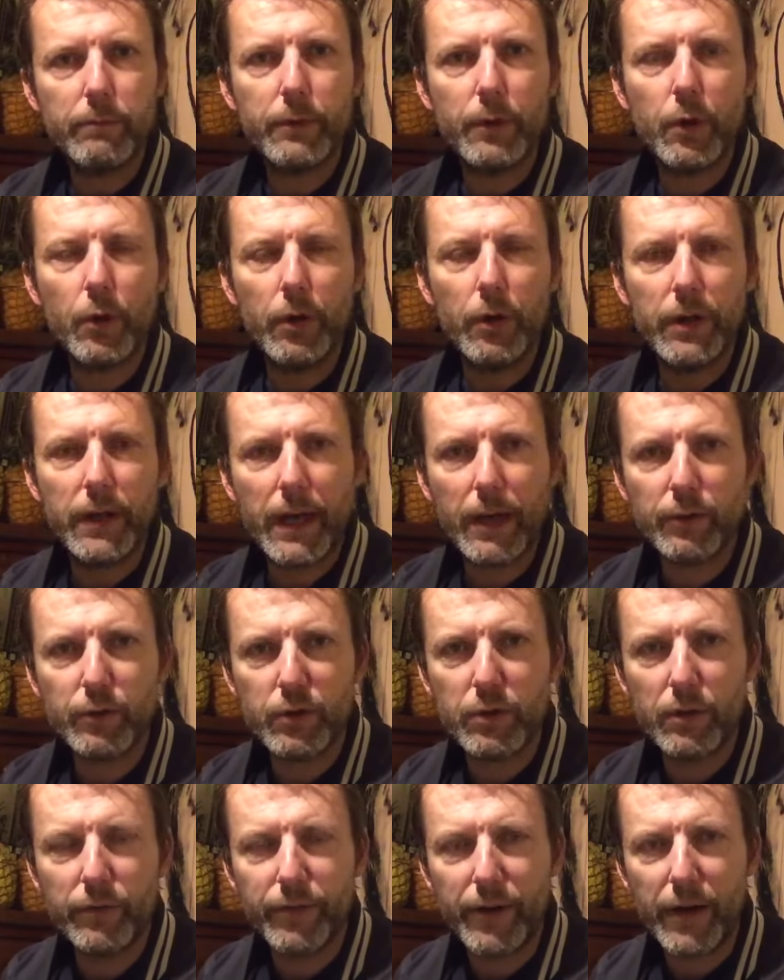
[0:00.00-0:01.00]
cutting out
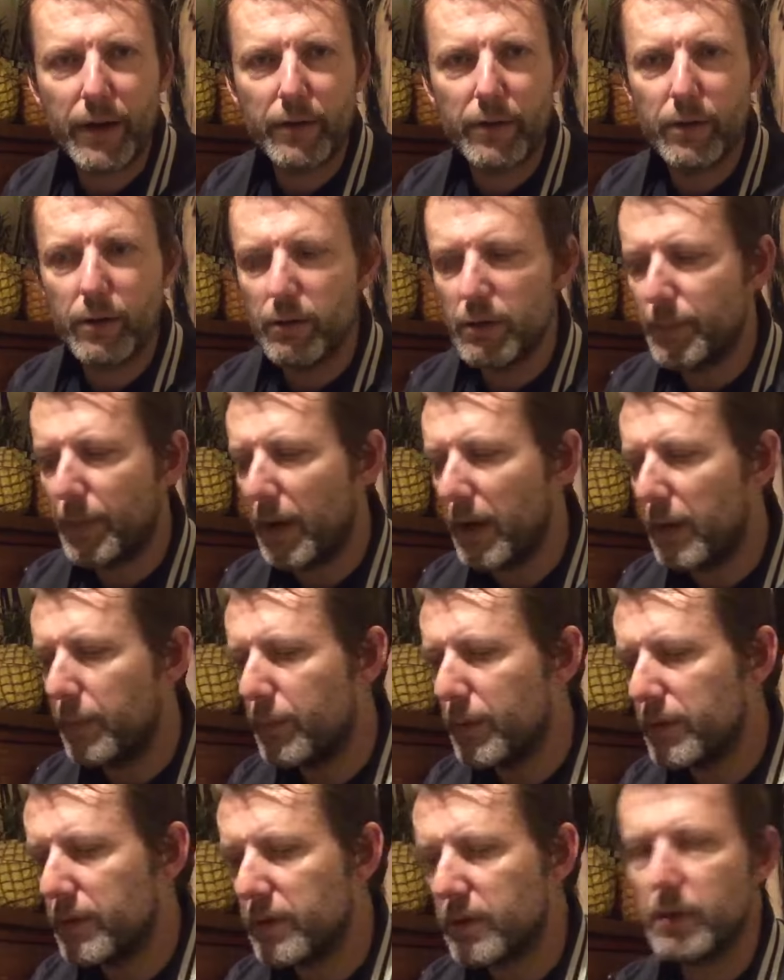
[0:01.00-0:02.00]
stuff out of the
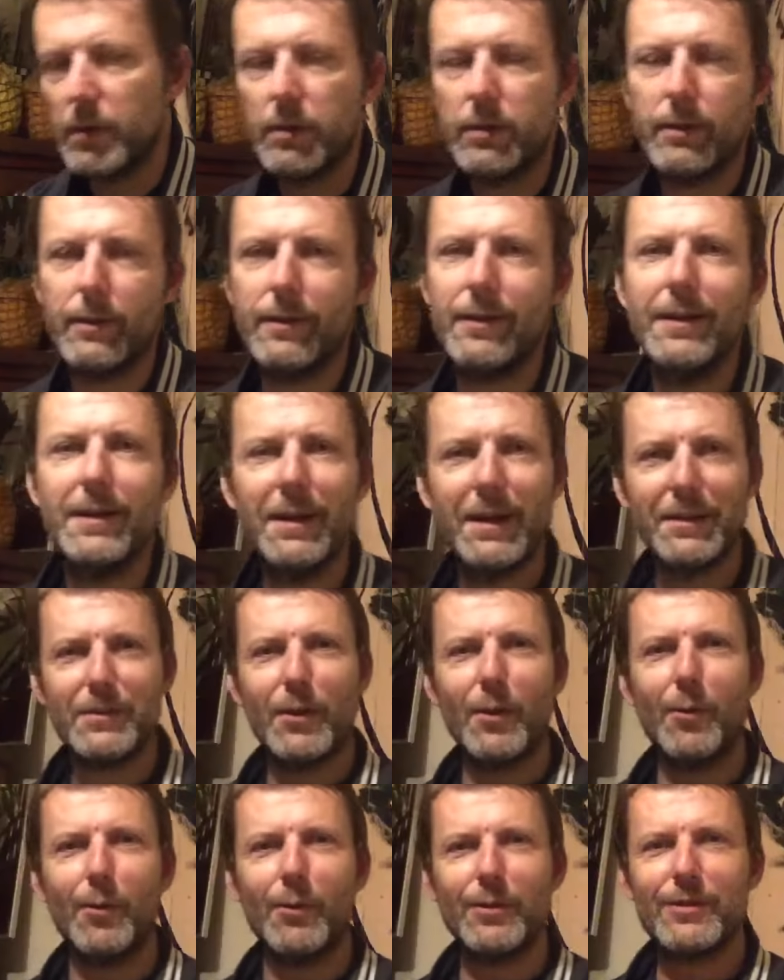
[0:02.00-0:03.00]
newspapers. It's
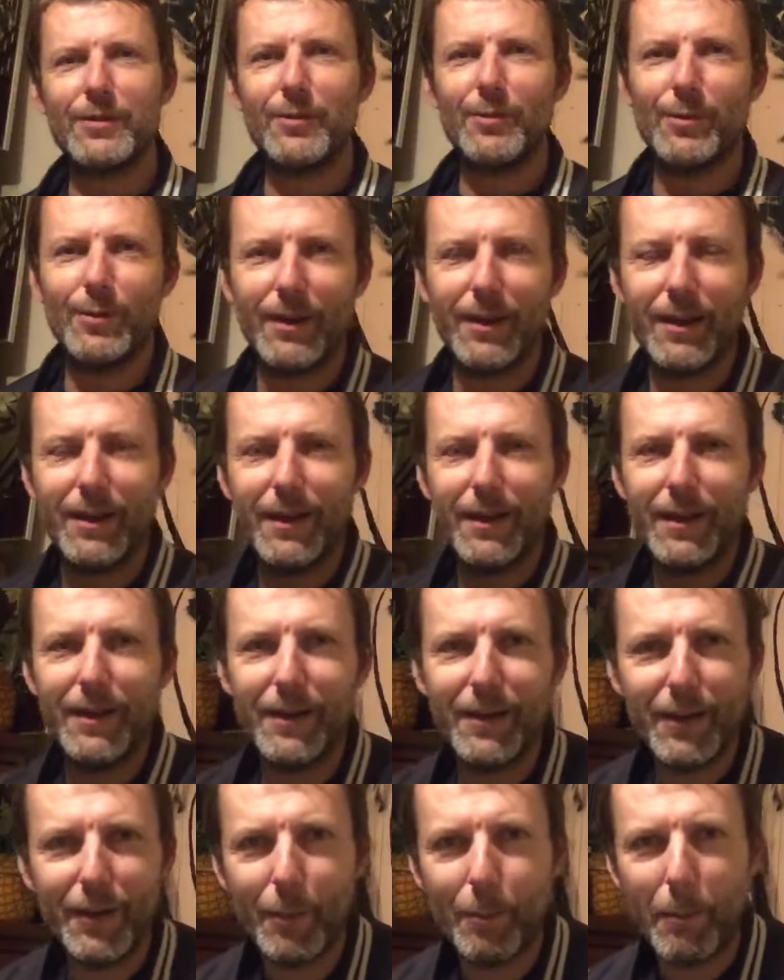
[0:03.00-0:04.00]

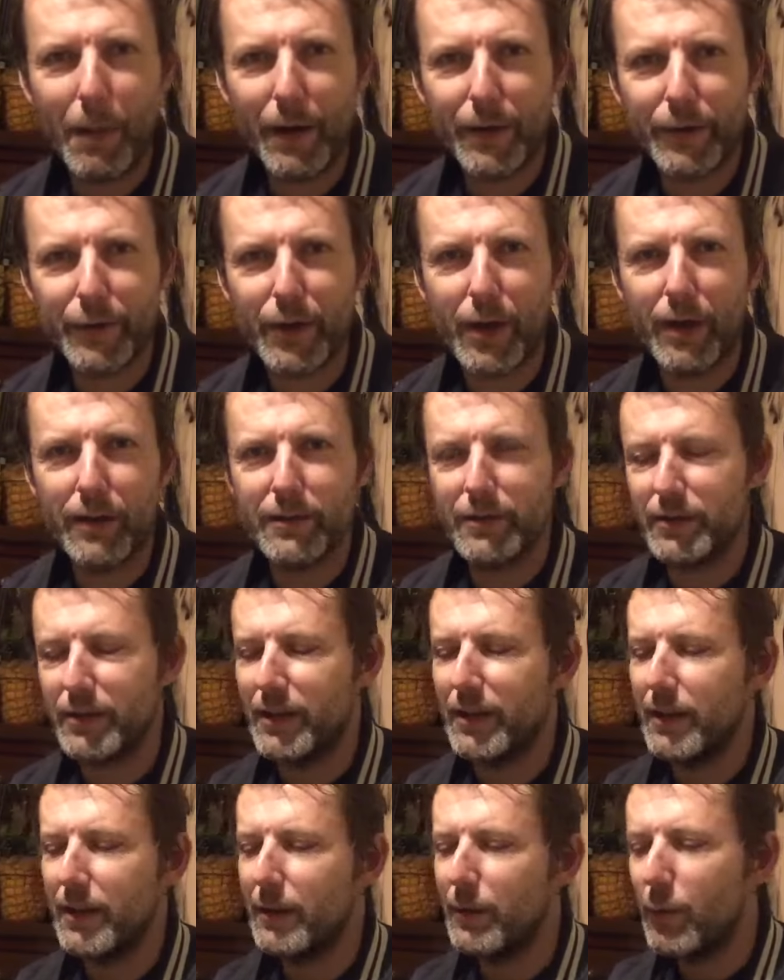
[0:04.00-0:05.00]
all mod cons
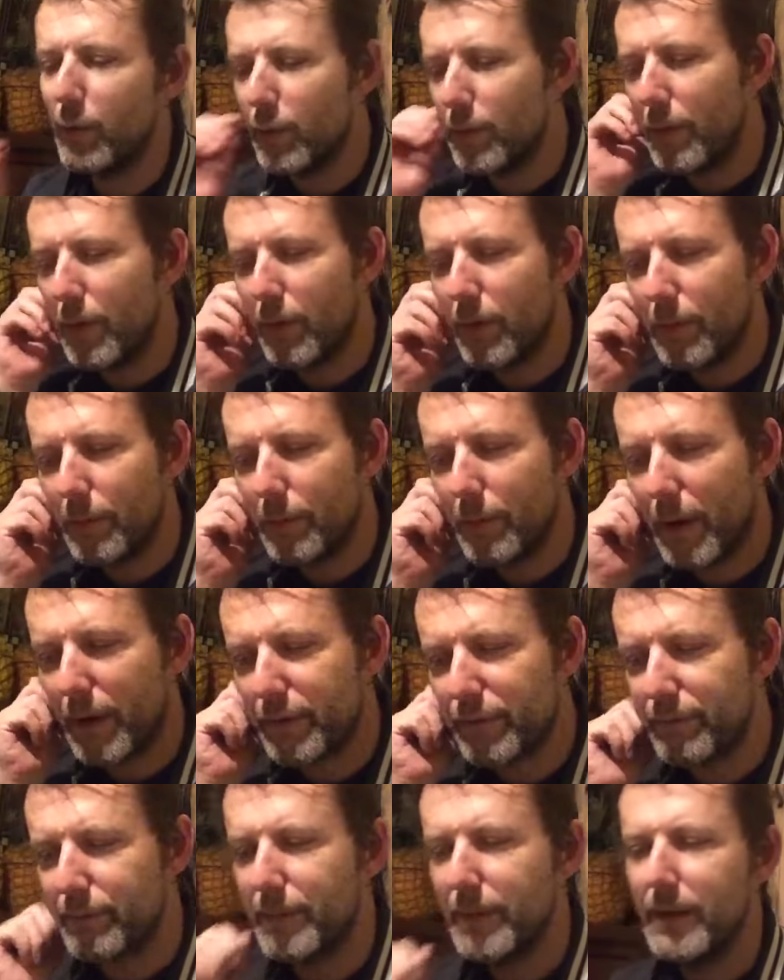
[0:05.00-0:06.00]
here, all
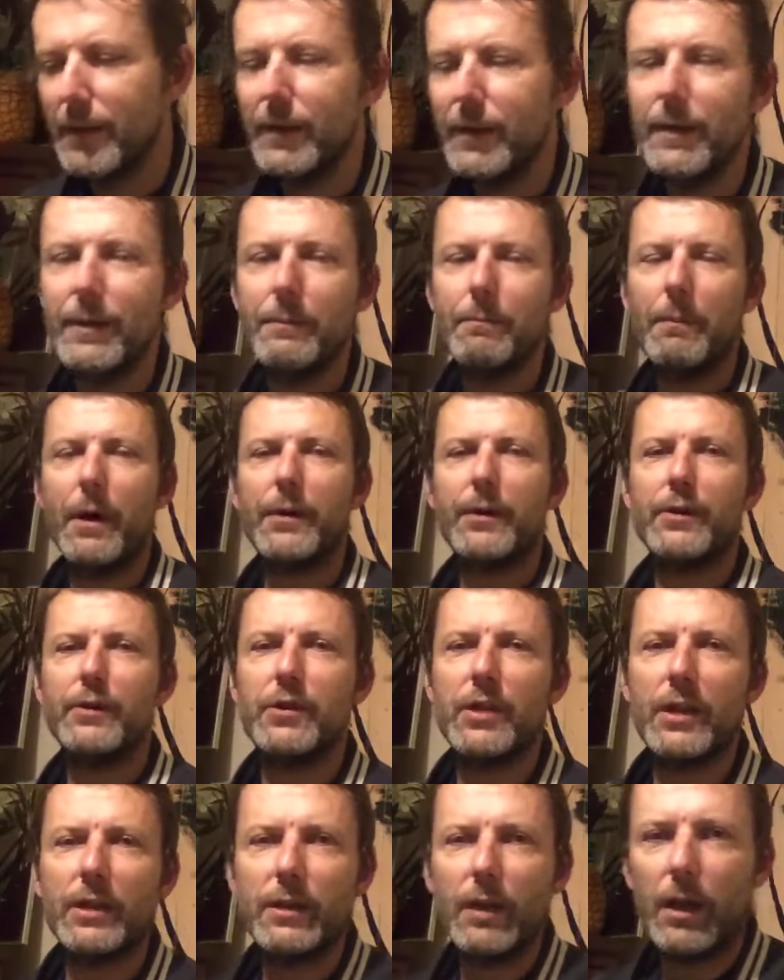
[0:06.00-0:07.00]
modern
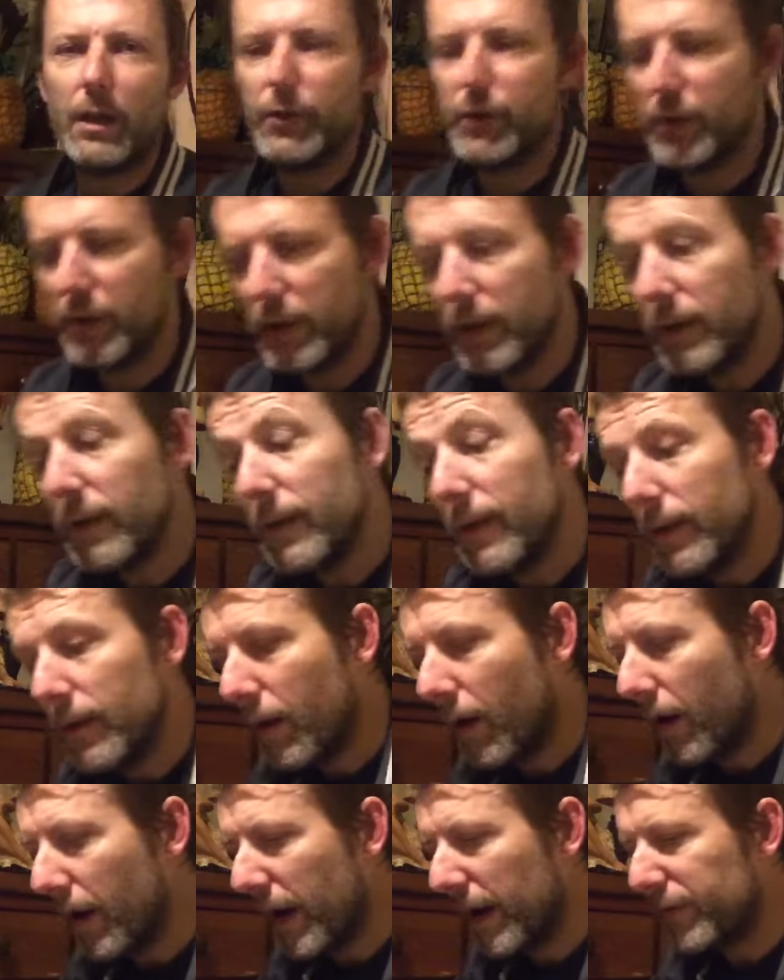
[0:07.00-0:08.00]
technology.
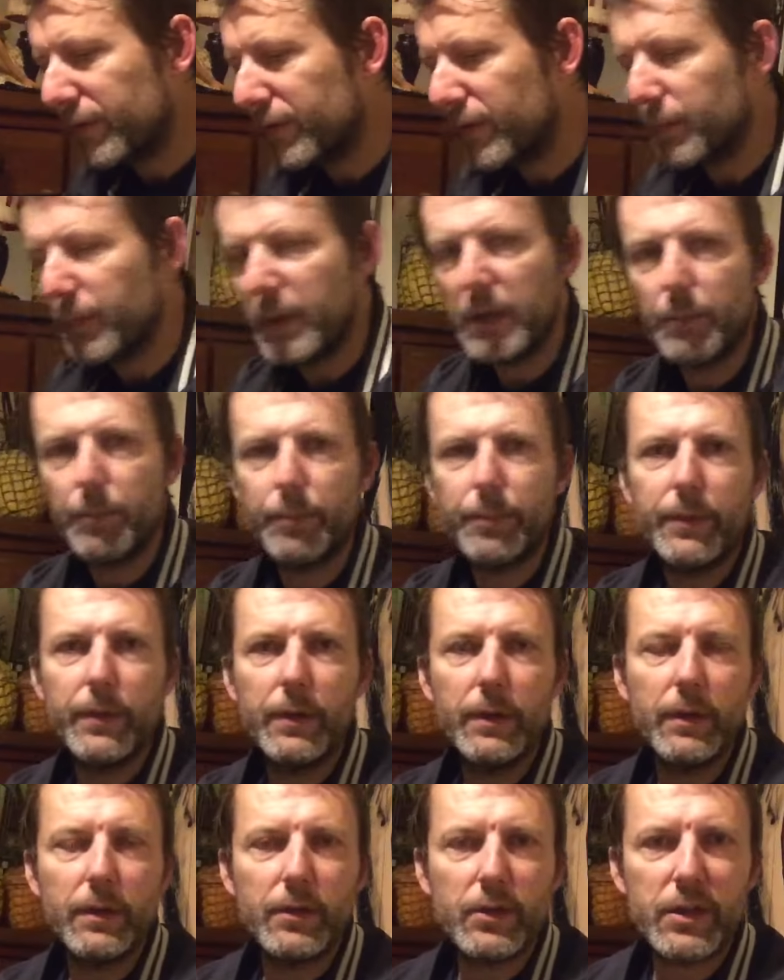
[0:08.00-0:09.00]
I have to
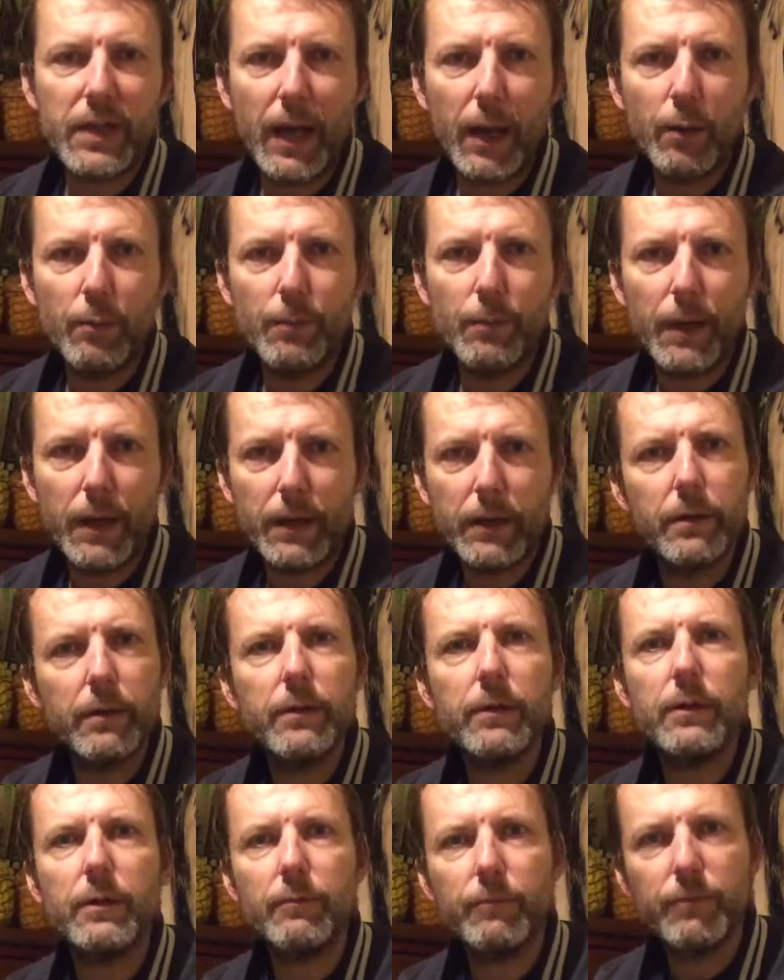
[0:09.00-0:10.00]
be the sound man,
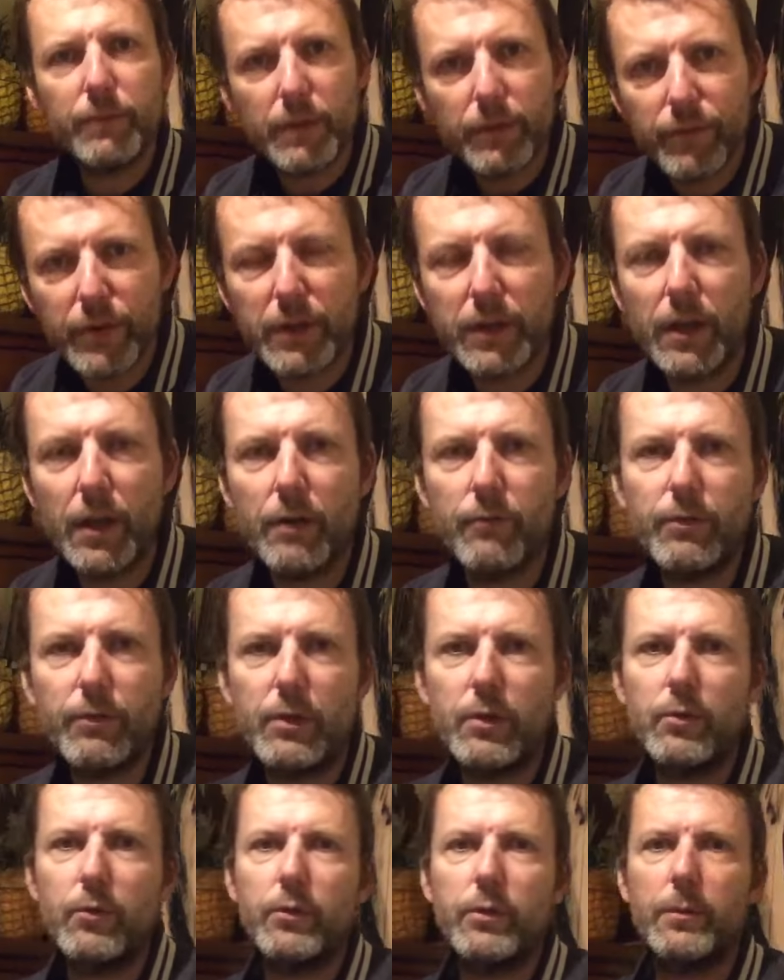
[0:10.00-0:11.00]
the video
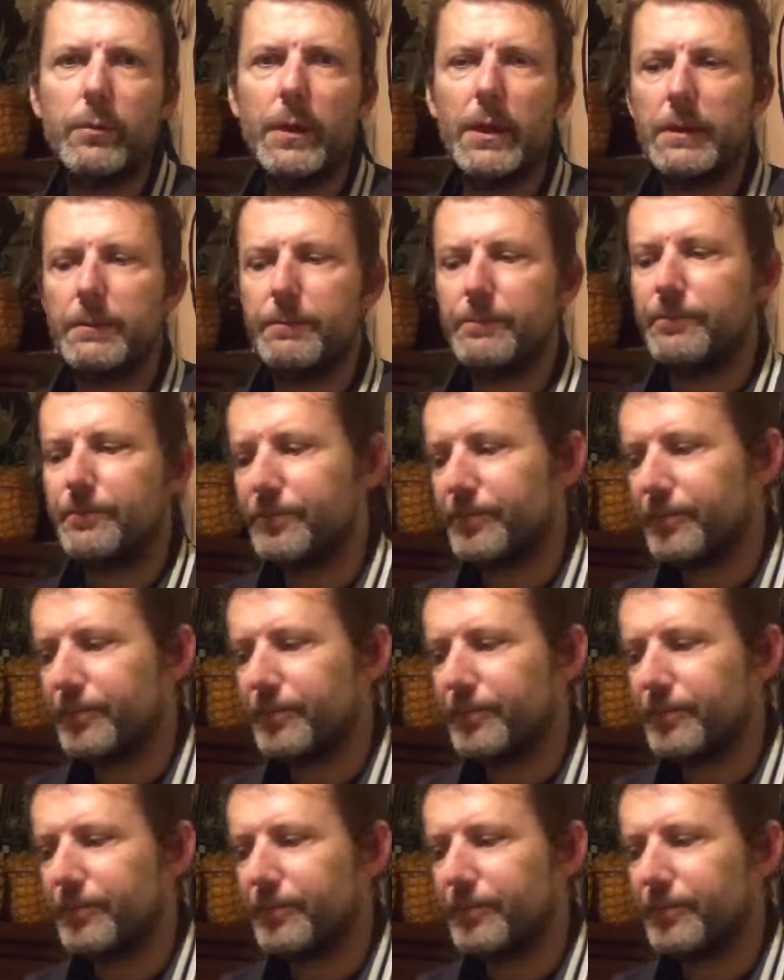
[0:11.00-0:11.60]
recorder man,